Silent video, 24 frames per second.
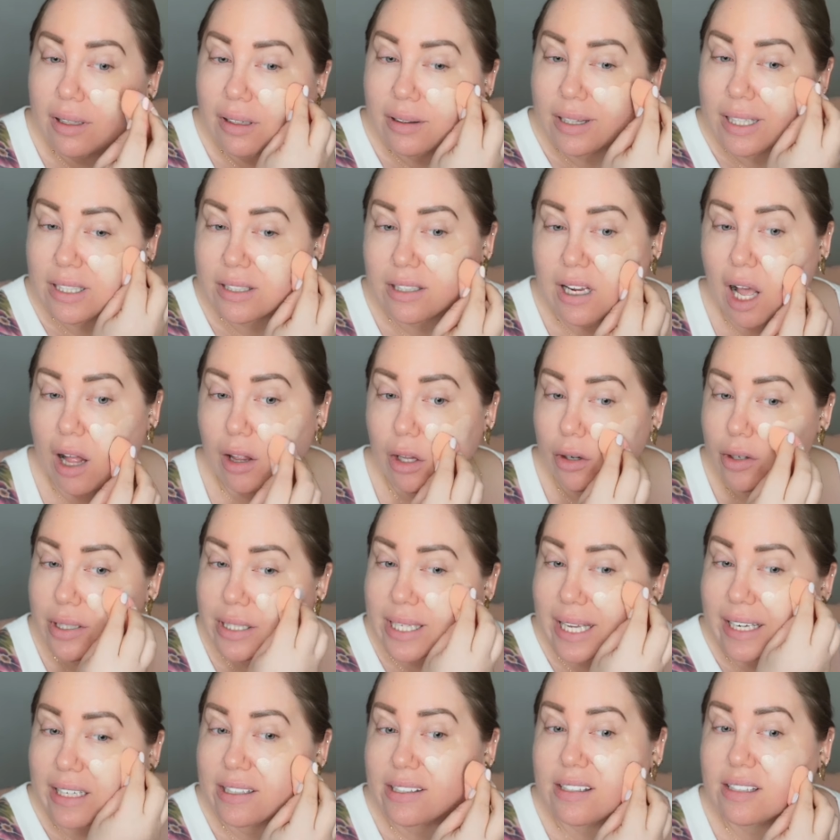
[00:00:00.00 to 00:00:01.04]
This color is
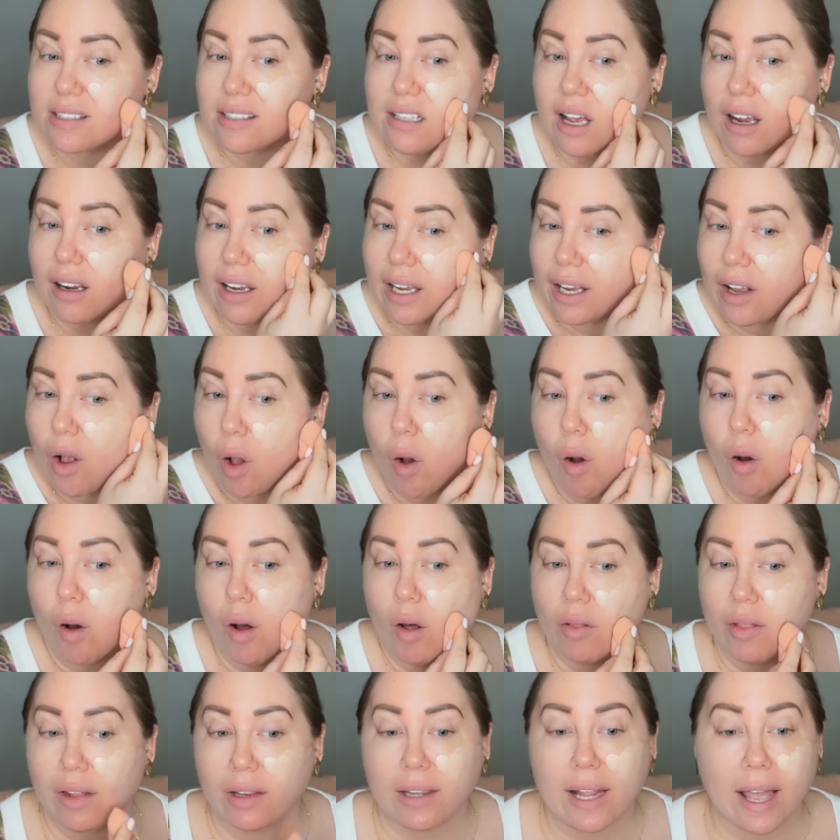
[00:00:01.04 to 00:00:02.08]
like sucking
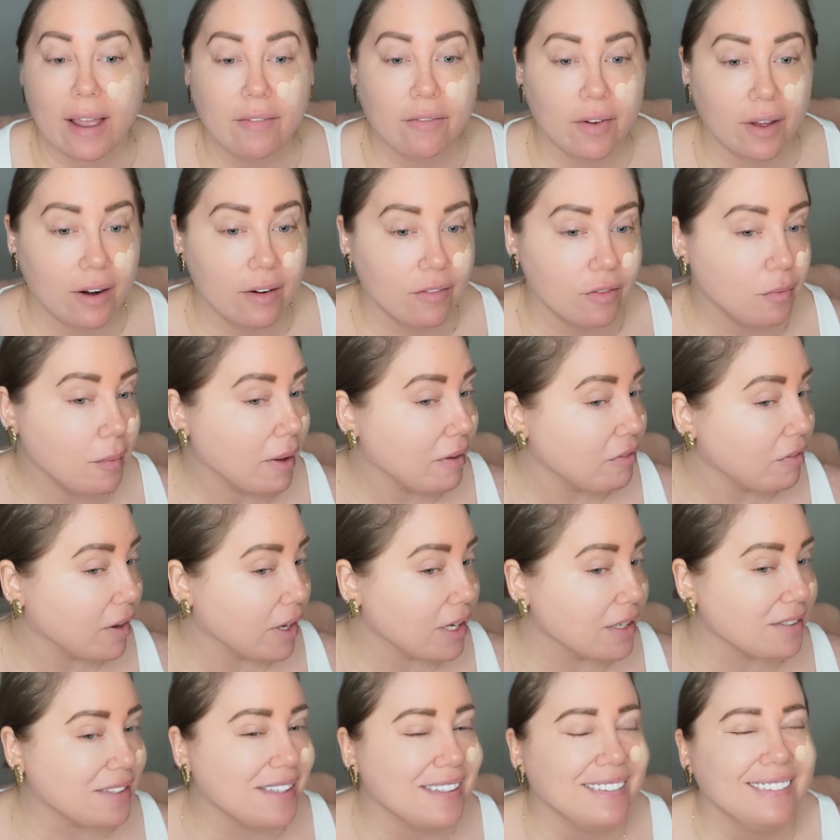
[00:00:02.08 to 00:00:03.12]
all the life out of my
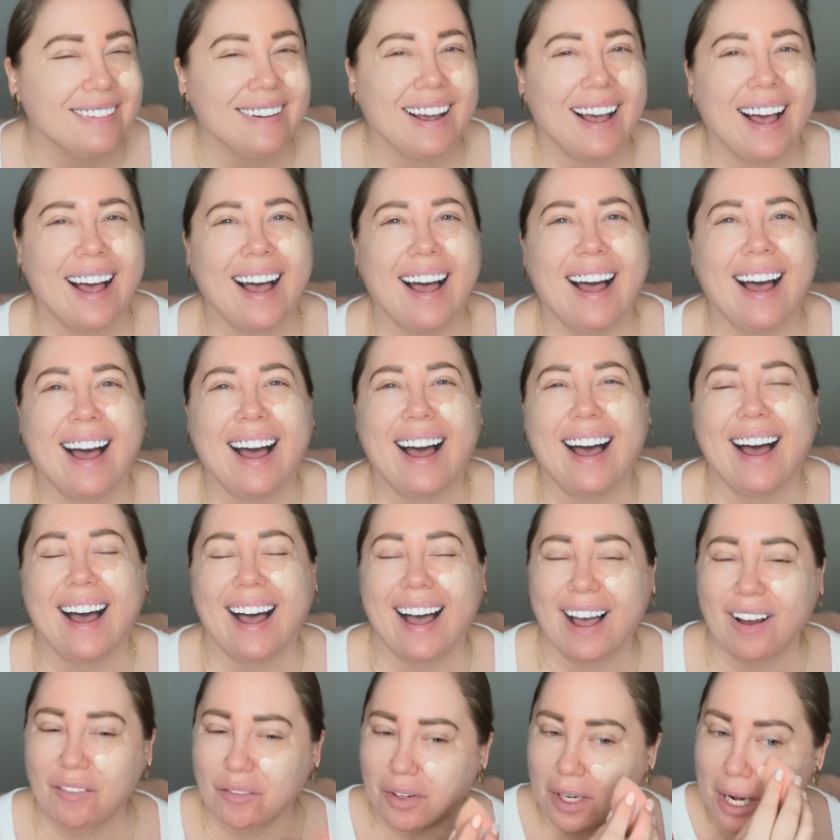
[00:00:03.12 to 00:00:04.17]
face.
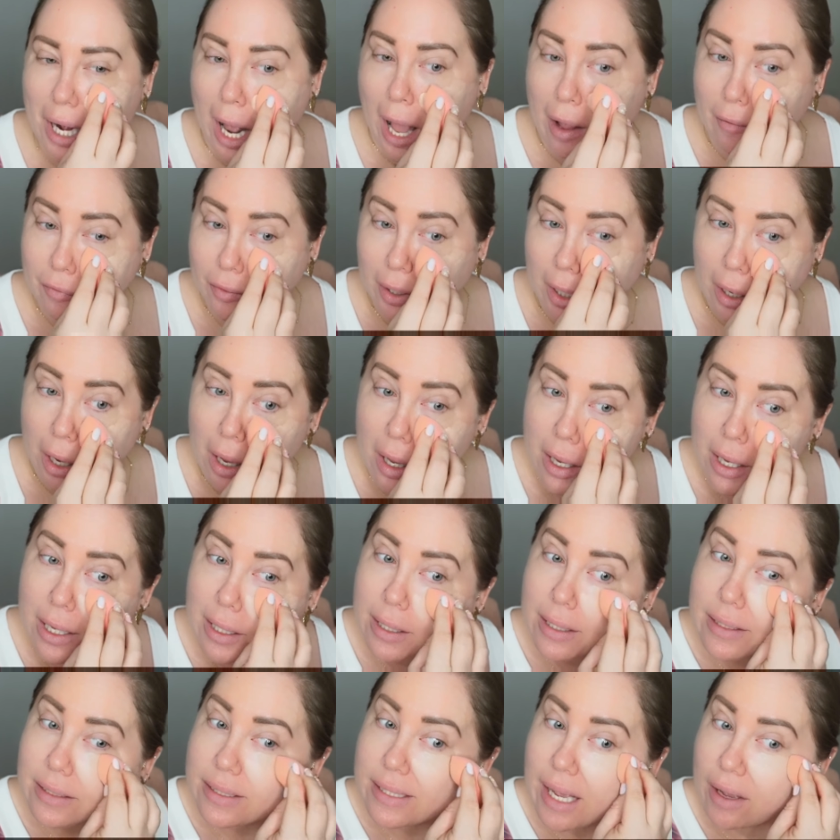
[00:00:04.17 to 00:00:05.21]
I'm gonna have to
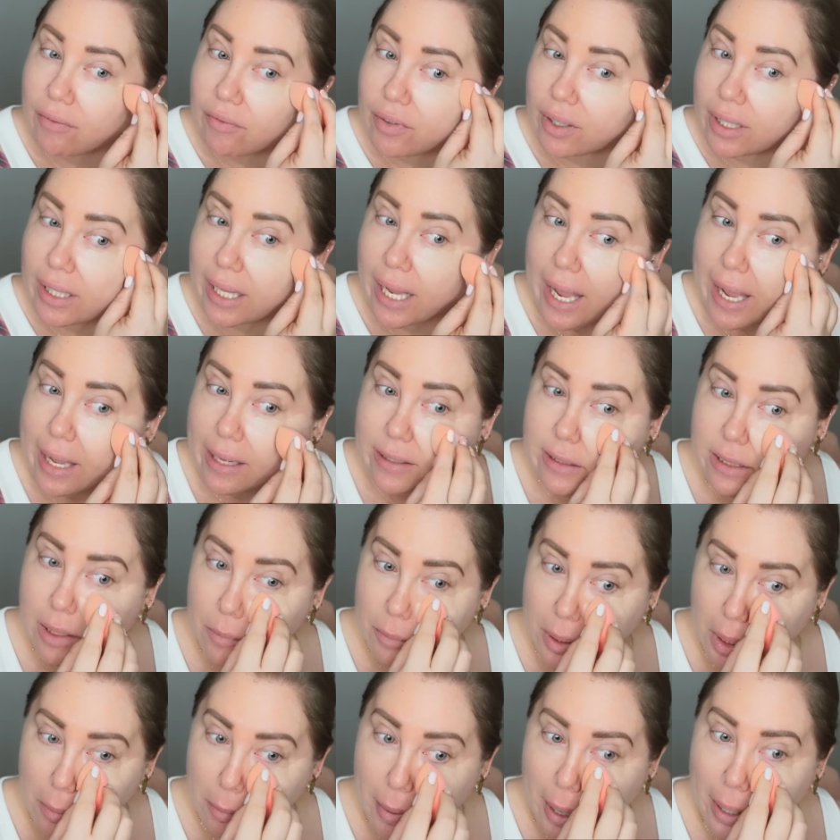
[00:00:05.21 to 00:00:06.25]
definitely add
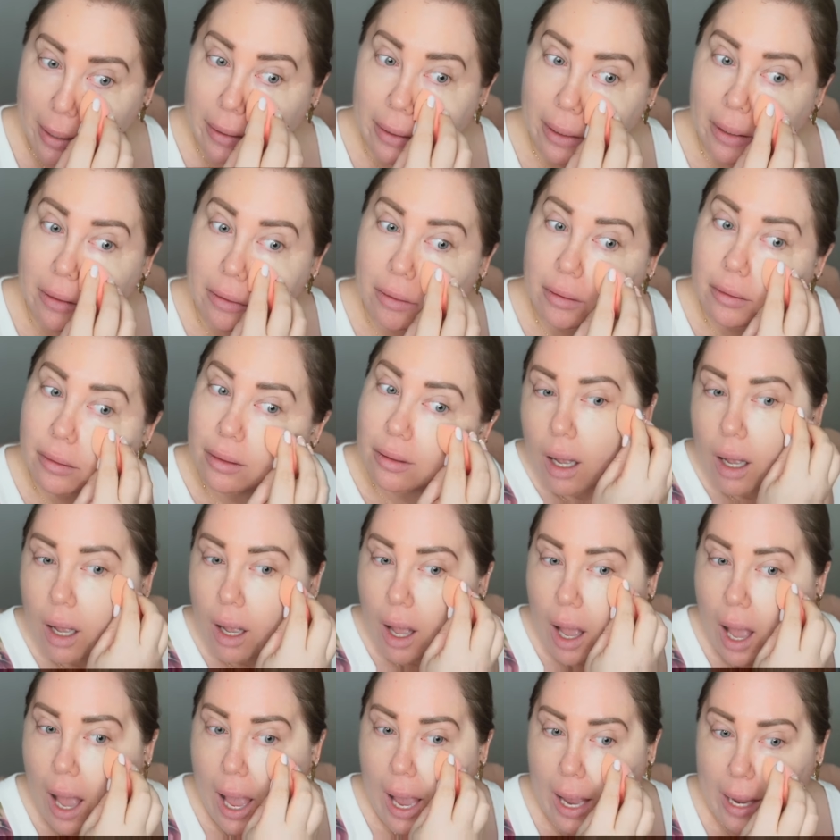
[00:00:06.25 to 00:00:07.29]
something back in.
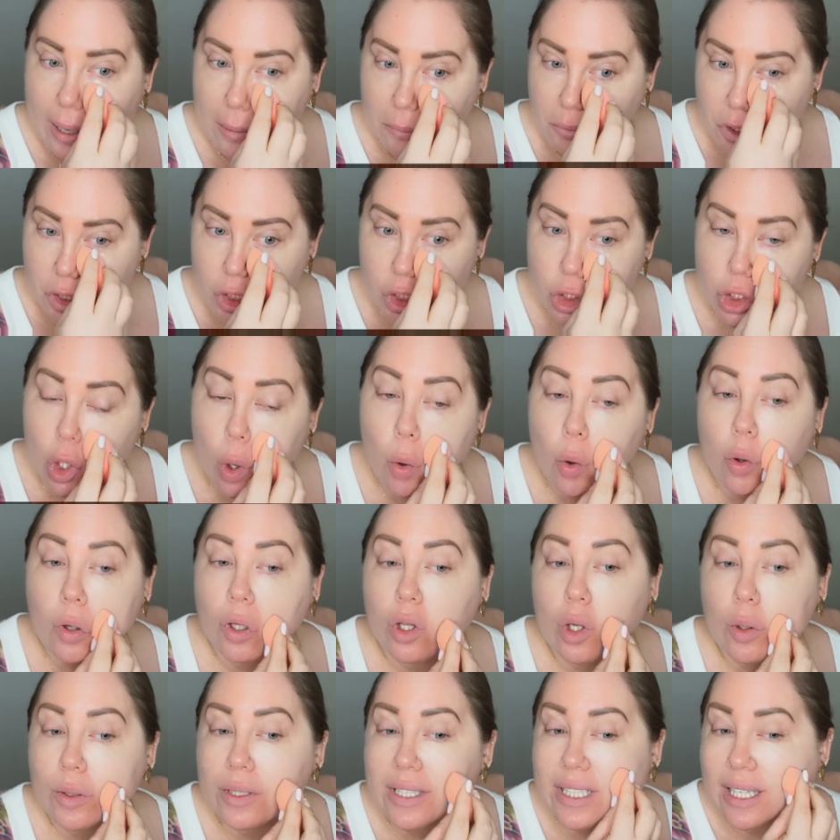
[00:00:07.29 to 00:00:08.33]
I'm so
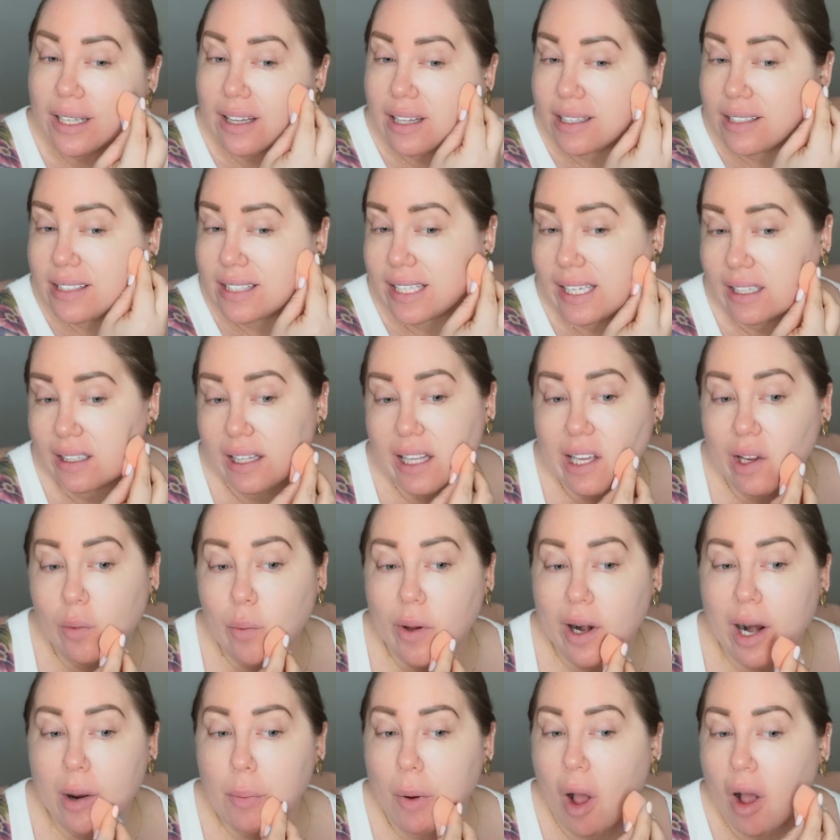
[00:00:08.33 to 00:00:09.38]
close to the ceiling
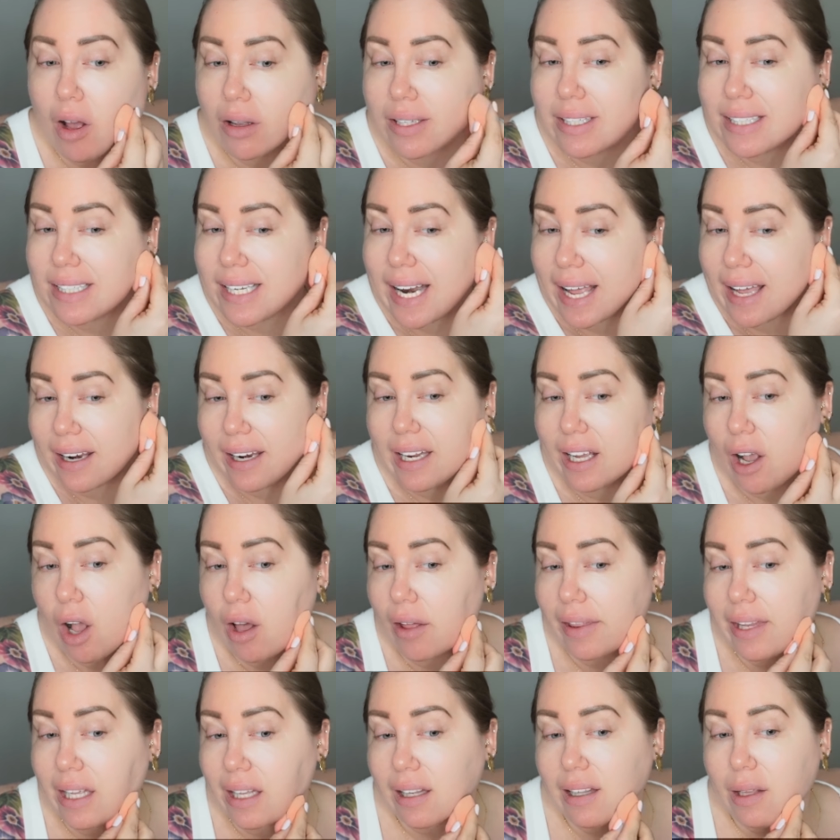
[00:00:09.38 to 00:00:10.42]
when I'm standing
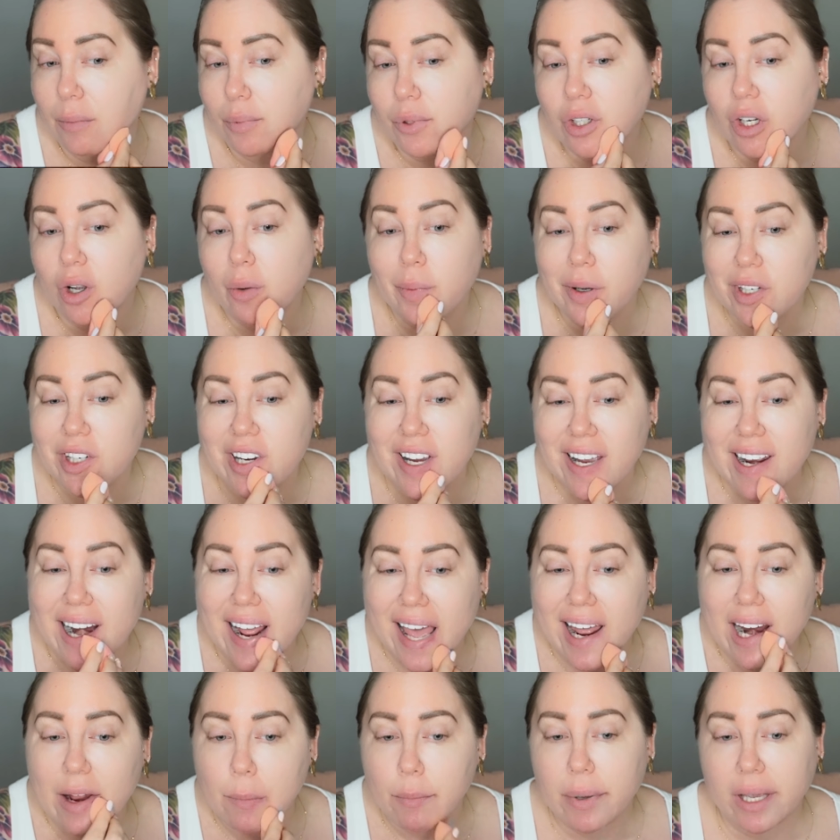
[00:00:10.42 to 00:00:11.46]
on the elliptical machine,
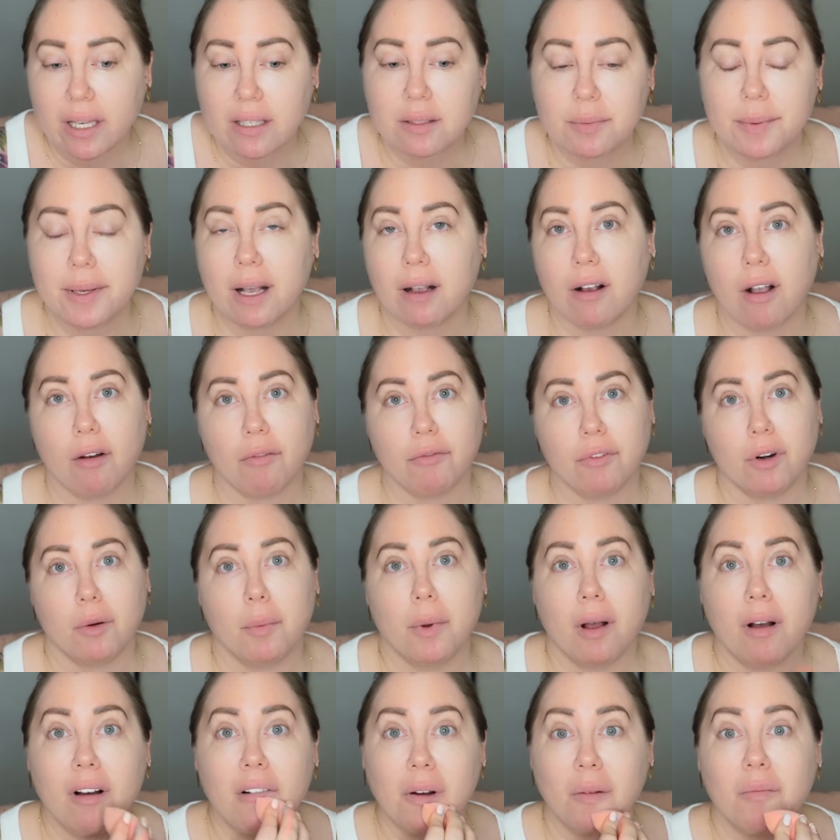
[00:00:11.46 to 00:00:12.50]
and it makes me
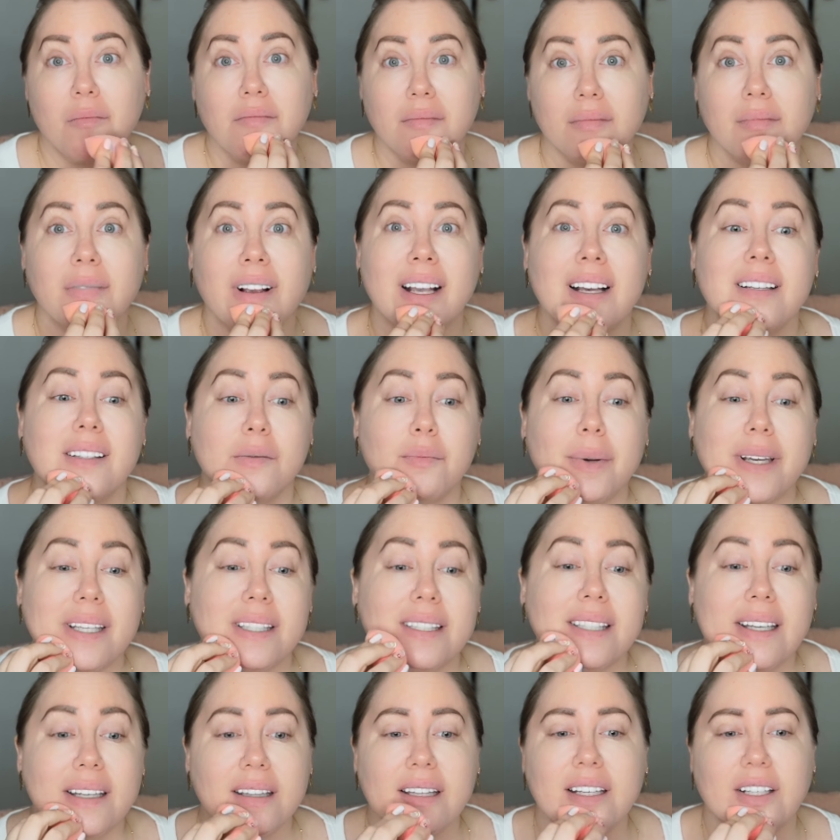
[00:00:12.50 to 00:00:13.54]
uncomfortable because my
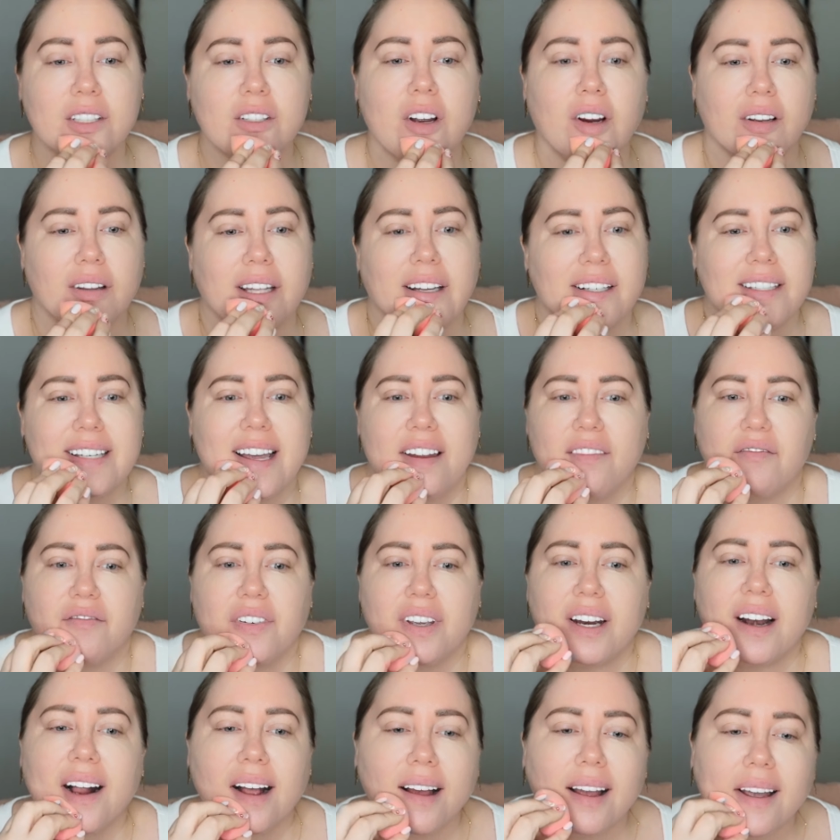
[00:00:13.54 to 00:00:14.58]
ceilings aren't like 10
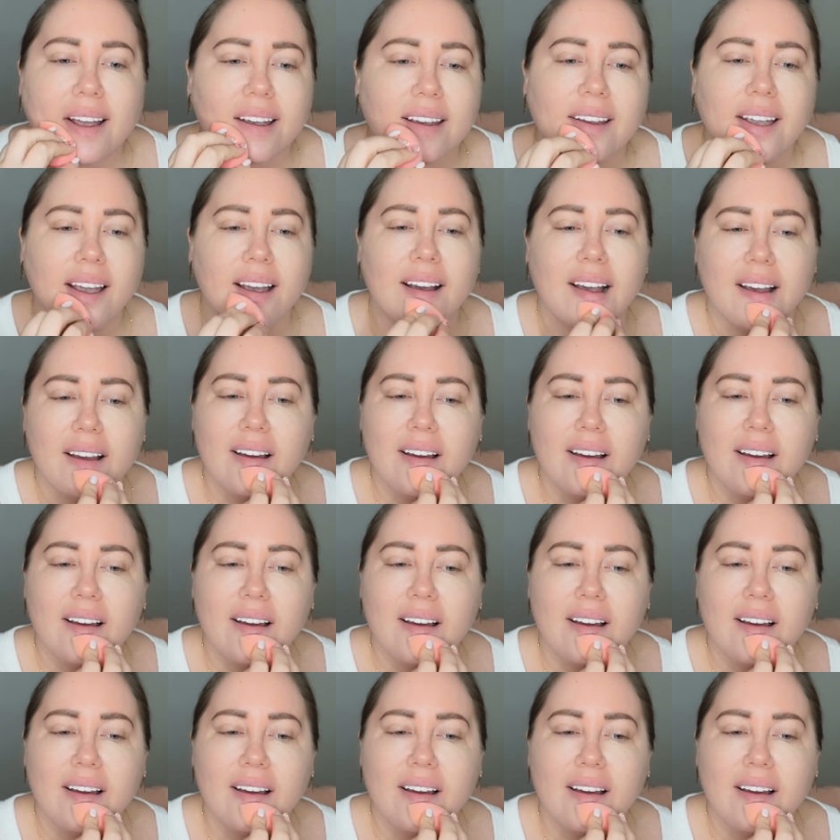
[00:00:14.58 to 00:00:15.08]
feet high.